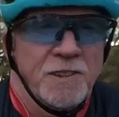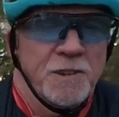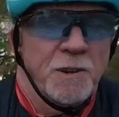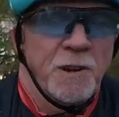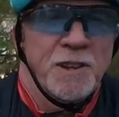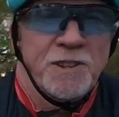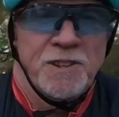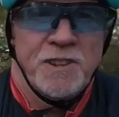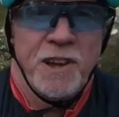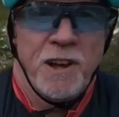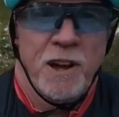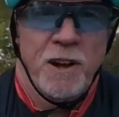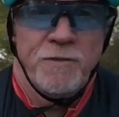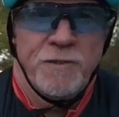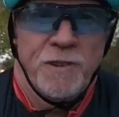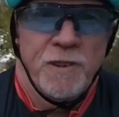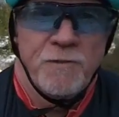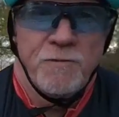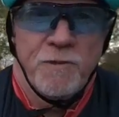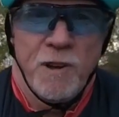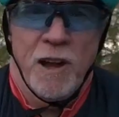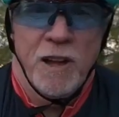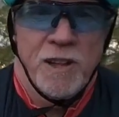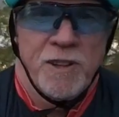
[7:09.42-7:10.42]
So I set off
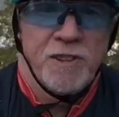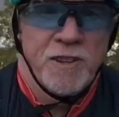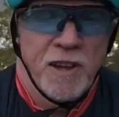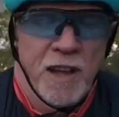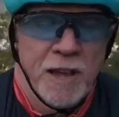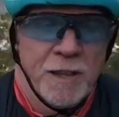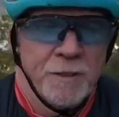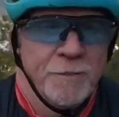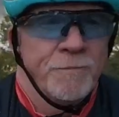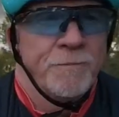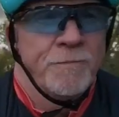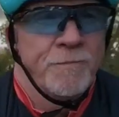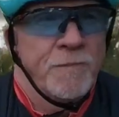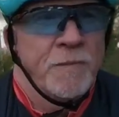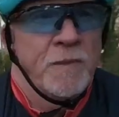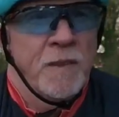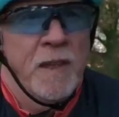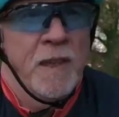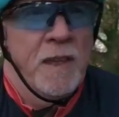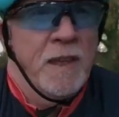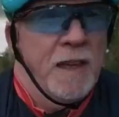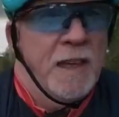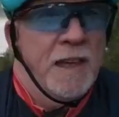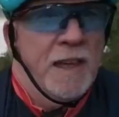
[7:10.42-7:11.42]
on ride 10.
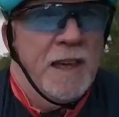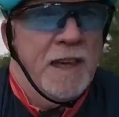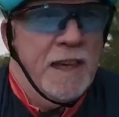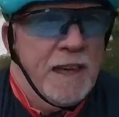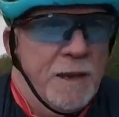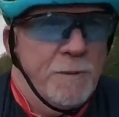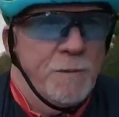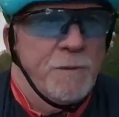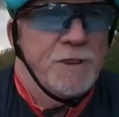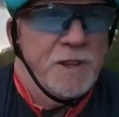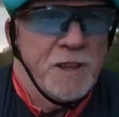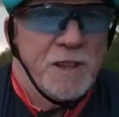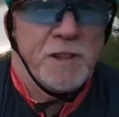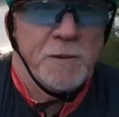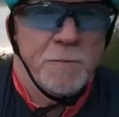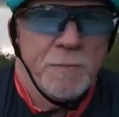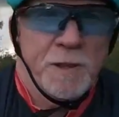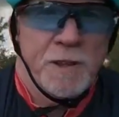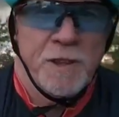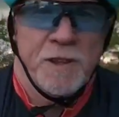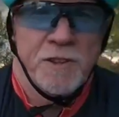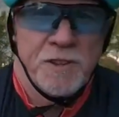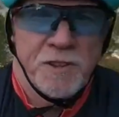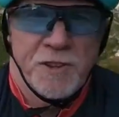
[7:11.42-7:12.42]
It was
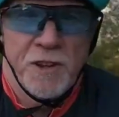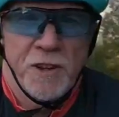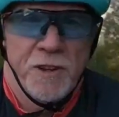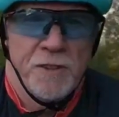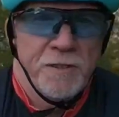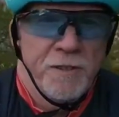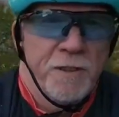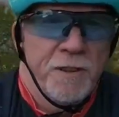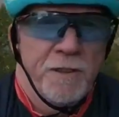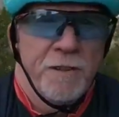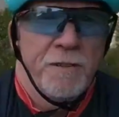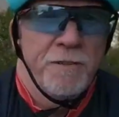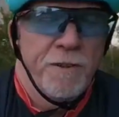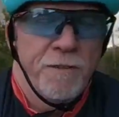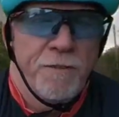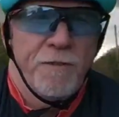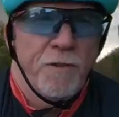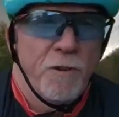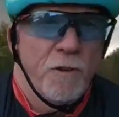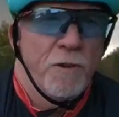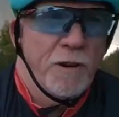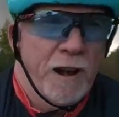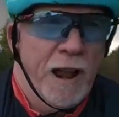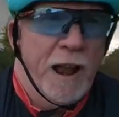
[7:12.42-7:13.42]
intermittent sun for
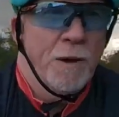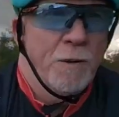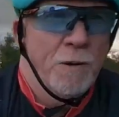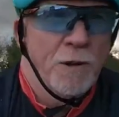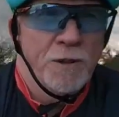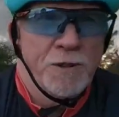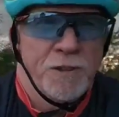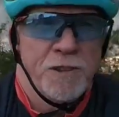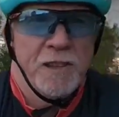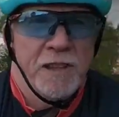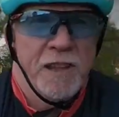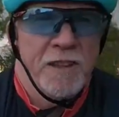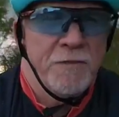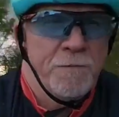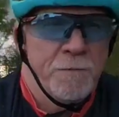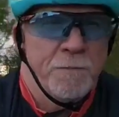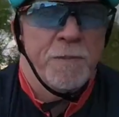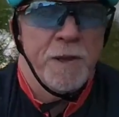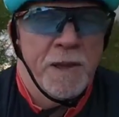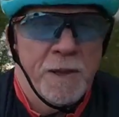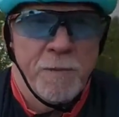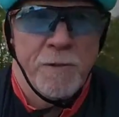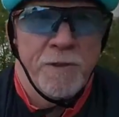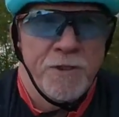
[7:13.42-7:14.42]
four hours,
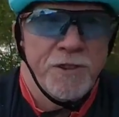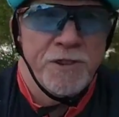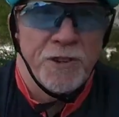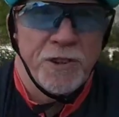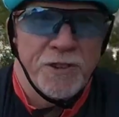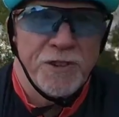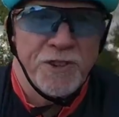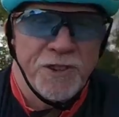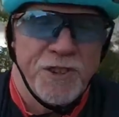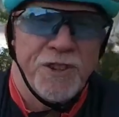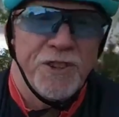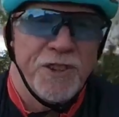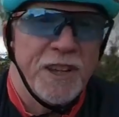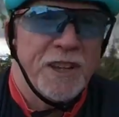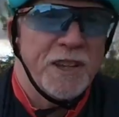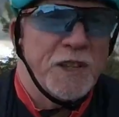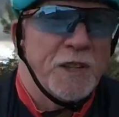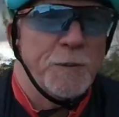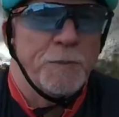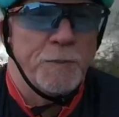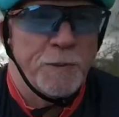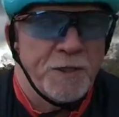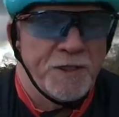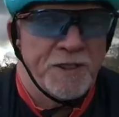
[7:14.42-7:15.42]
leaving me with just
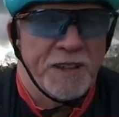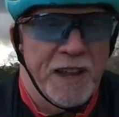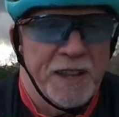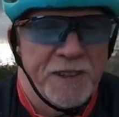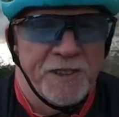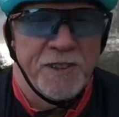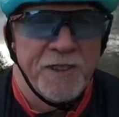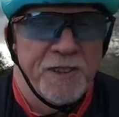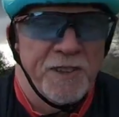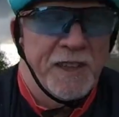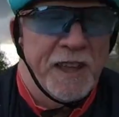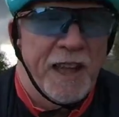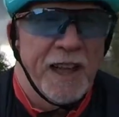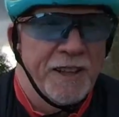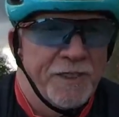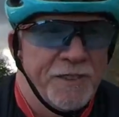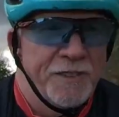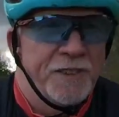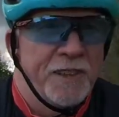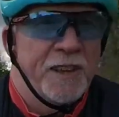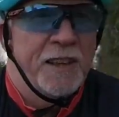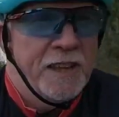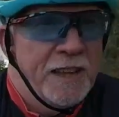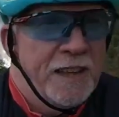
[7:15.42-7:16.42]
6% at the
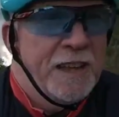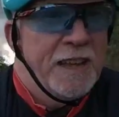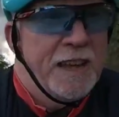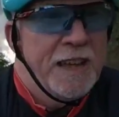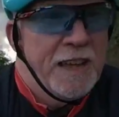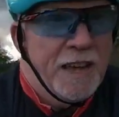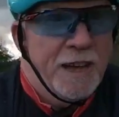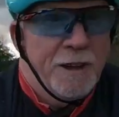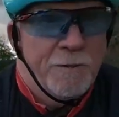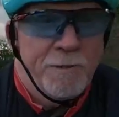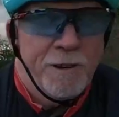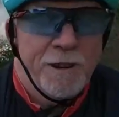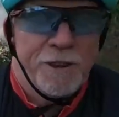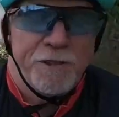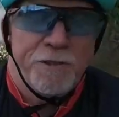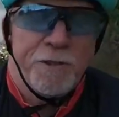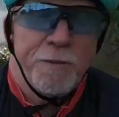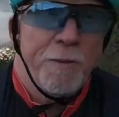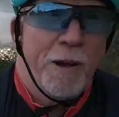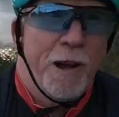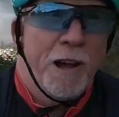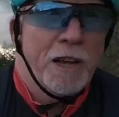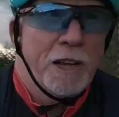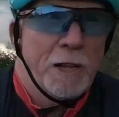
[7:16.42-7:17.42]
end, which
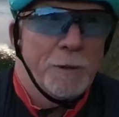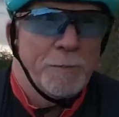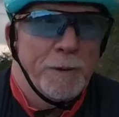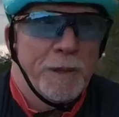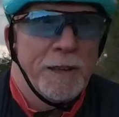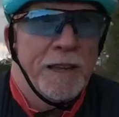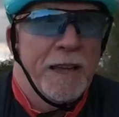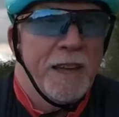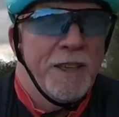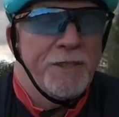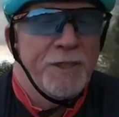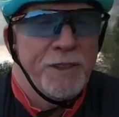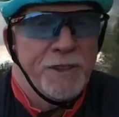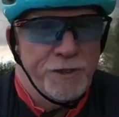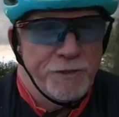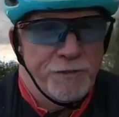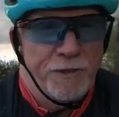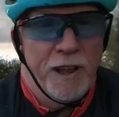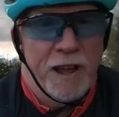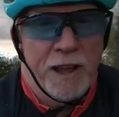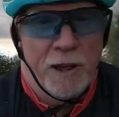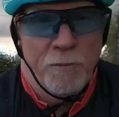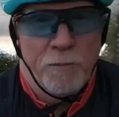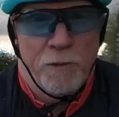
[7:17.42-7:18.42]
remarkably at this
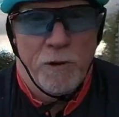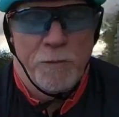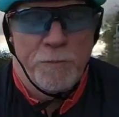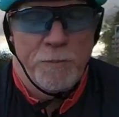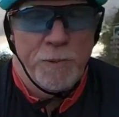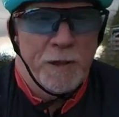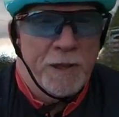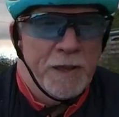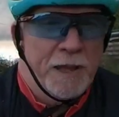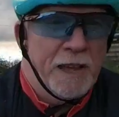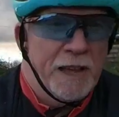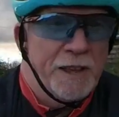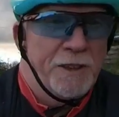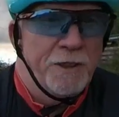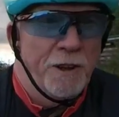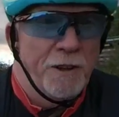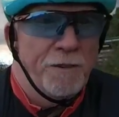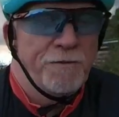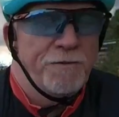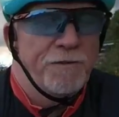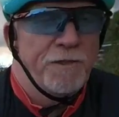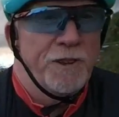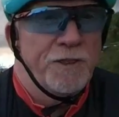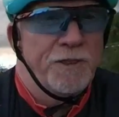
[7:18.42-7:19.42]
rate would be
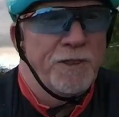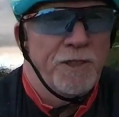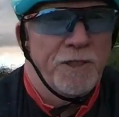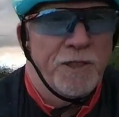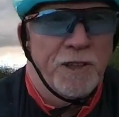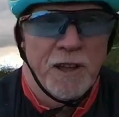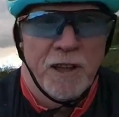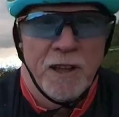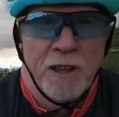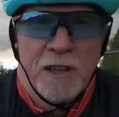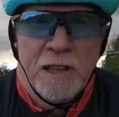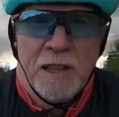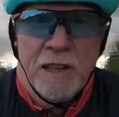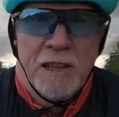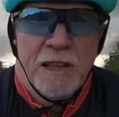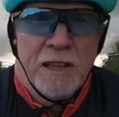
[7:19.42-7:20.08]
enough for another